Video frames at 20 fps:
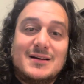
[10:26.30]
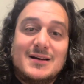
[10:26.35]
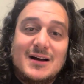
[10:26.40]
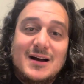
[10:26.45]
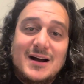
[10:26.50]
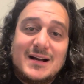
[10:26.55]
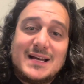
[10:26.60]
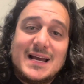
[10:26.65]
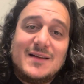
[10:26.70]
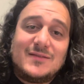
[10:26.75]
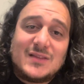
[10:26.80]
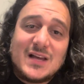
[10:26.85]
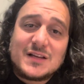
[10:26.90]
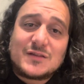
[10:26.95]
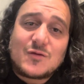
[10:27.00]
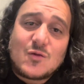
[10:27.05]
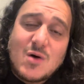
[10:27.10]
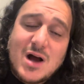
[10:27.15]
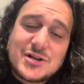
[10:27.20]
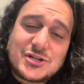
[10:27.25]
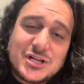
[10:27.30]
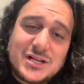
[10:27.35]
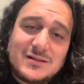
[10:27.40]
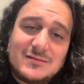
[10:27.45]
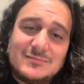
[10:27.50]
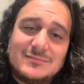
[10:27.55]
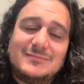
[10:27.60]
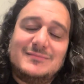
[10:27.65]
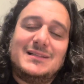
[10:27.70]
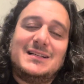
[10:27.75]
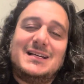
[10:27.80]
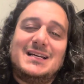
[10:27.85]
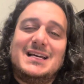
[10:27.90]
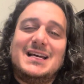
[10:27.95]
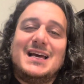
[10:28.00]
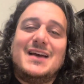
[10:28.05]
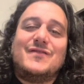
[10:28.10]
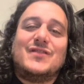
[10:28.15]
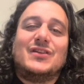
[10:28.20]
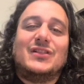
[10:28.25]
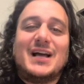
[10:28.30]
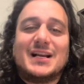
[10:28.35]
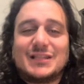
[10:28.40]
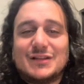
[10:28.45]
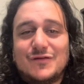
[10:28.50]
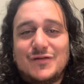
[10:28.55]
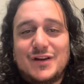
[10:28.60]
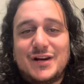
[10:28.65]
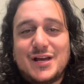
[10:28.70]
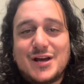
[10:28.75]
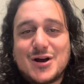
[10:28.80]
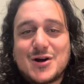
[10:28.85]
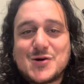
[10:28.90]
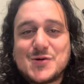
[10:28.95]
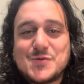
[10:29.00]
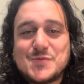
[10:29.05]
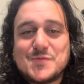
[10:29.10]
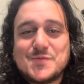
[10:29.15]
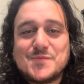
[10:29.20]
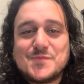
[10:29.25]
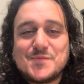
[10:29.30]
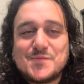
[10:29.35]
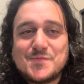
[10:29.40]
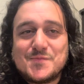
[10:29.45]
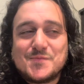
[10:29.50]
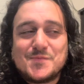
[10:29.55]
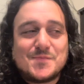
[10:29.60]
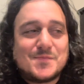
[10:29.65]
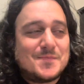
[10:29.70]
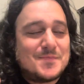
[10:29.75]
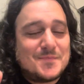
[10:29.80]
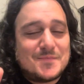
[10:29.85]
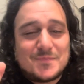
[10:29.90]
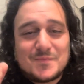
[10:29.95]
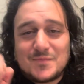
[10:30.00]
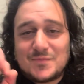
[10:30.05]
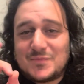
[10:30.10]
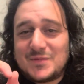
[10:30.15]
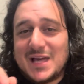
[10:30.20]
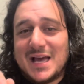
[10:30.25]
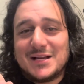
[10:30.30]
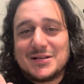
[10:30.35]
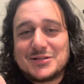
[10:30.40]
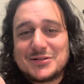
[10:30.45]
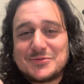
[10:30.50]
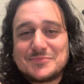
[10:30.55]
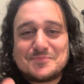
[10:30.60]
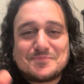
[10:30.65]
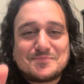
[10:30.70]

Again, thanks for watching. If you liked the video, thanks.